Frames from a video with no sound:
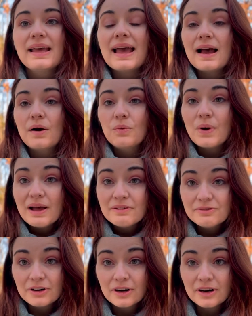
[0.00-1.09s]

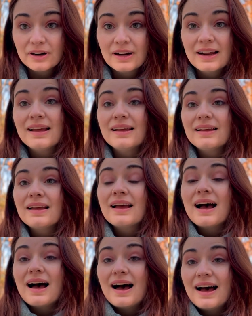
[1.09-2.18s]
However,
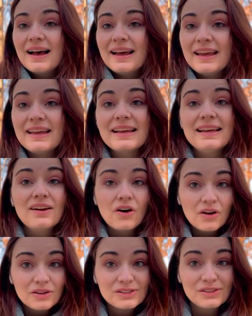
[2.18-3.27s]
I can
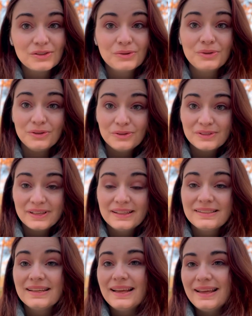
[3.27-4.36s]
also use it